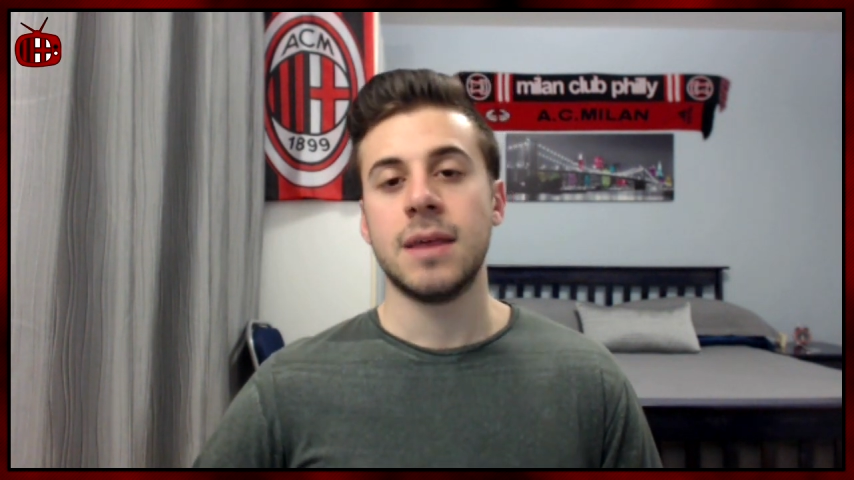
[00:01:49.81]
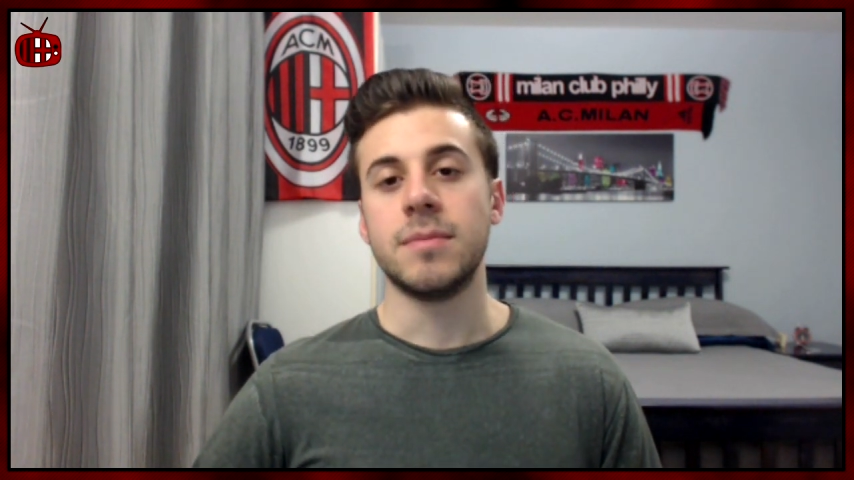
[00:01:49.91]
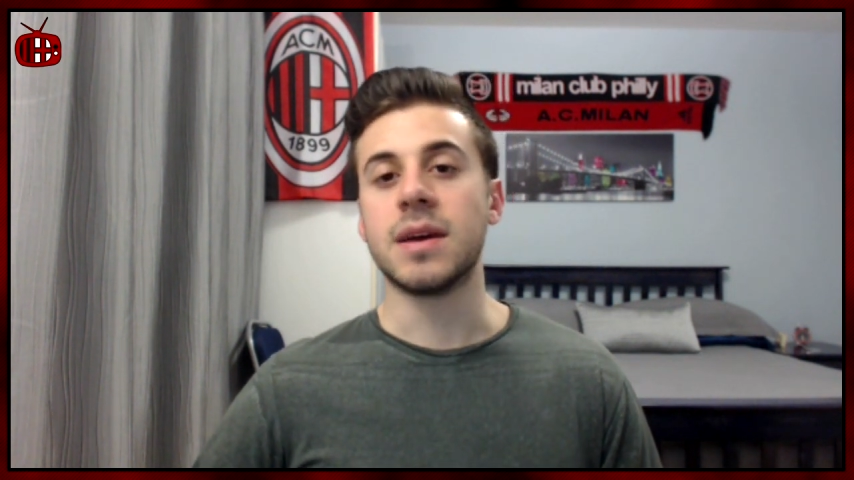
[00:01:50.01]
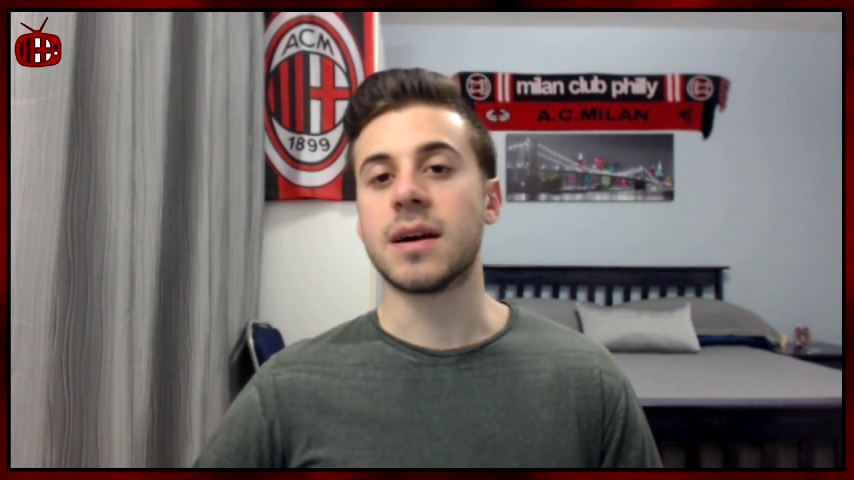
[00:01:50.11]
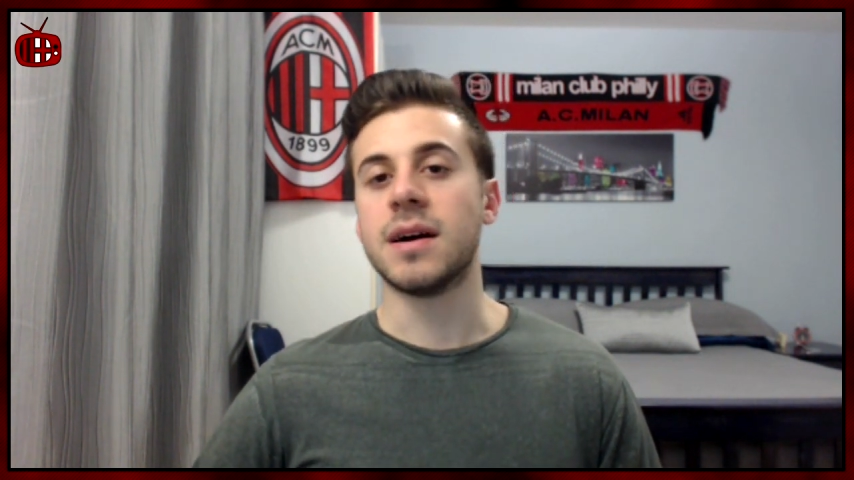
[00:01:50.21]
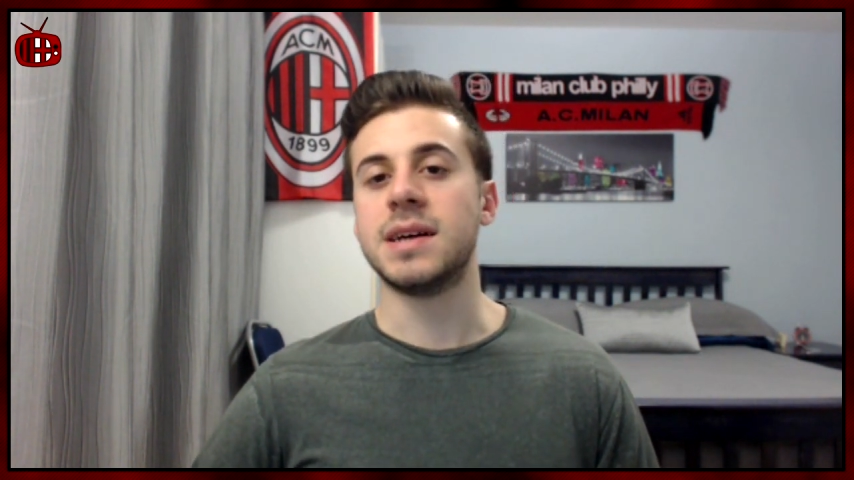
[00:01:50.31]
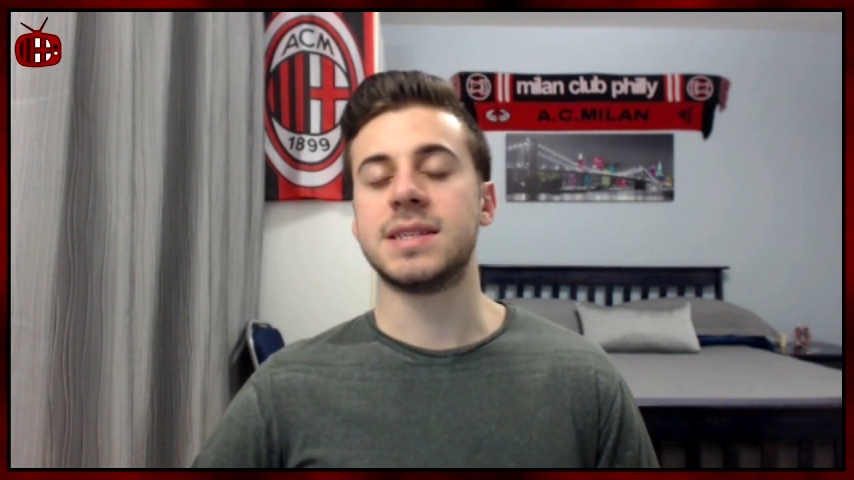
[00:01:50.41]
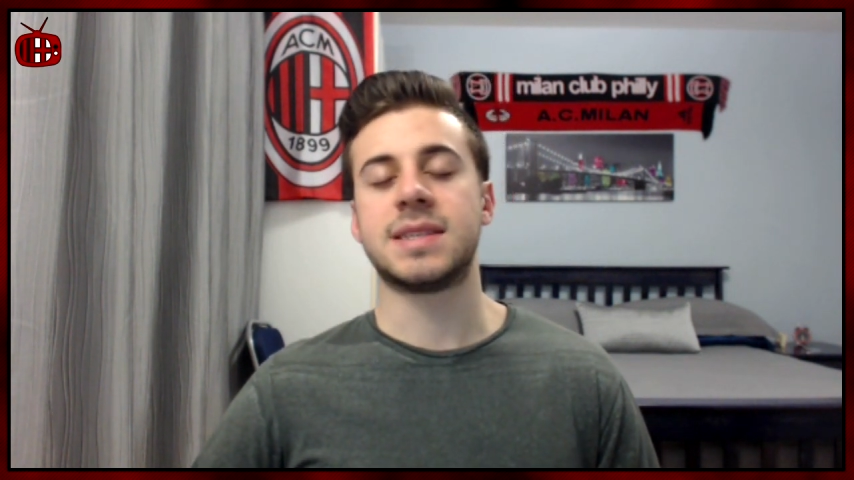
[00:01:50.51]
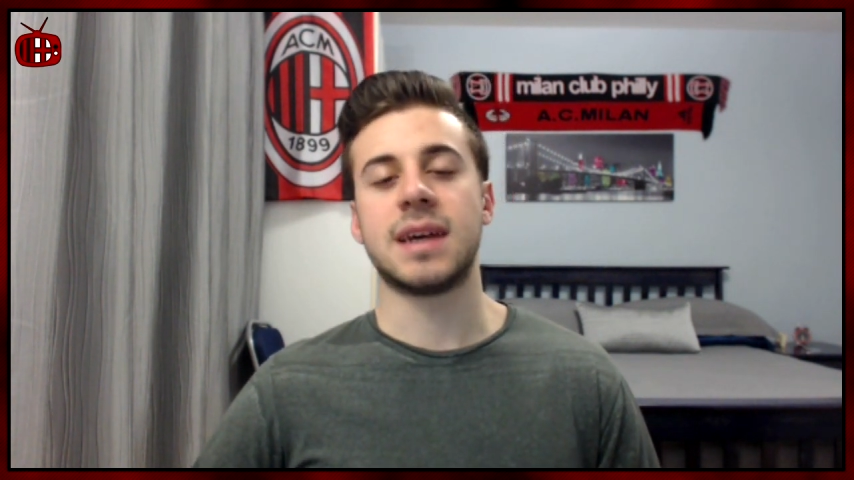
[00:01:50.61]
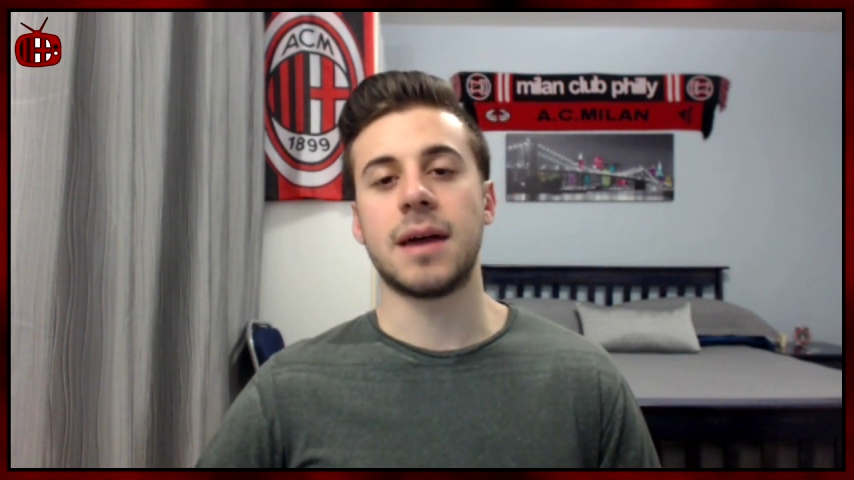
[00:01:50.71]

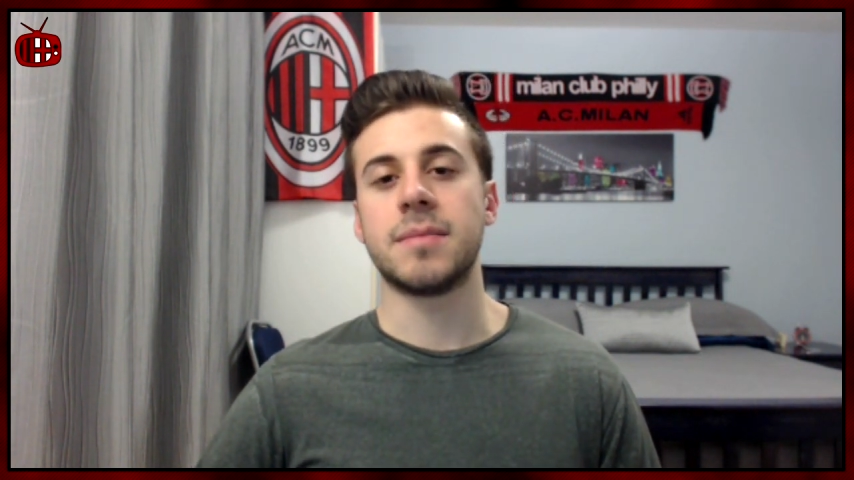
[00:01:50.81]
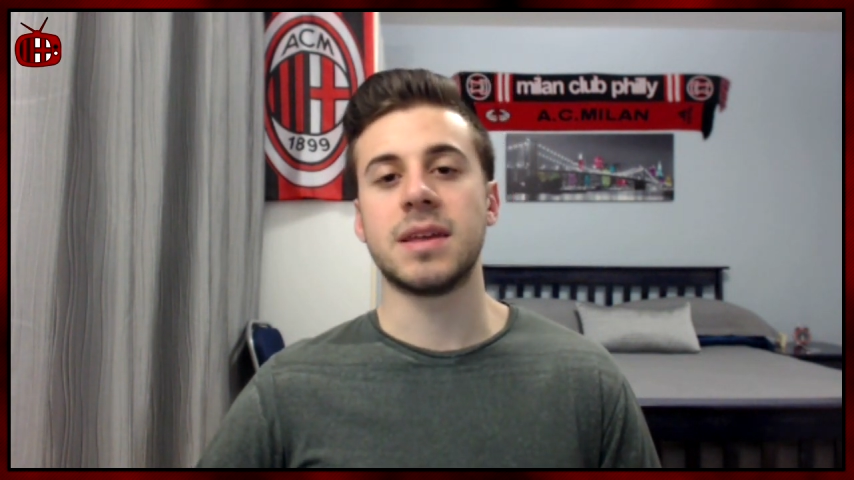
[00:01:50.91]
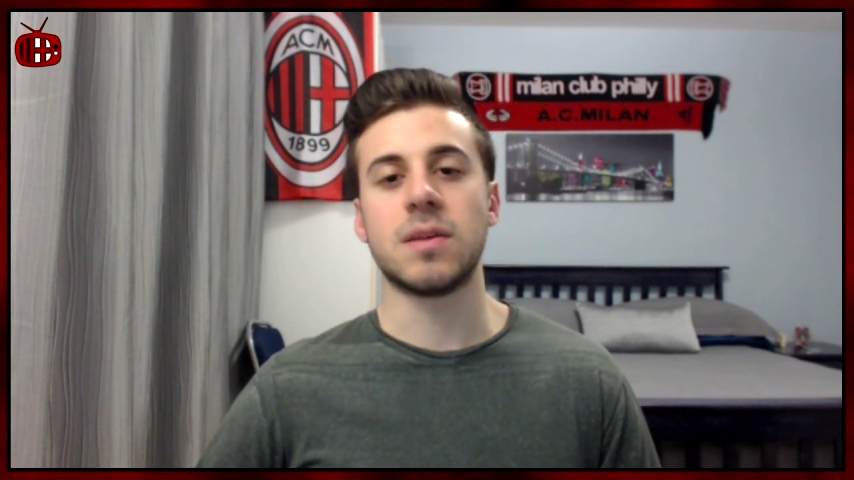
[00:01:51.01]
because I mean,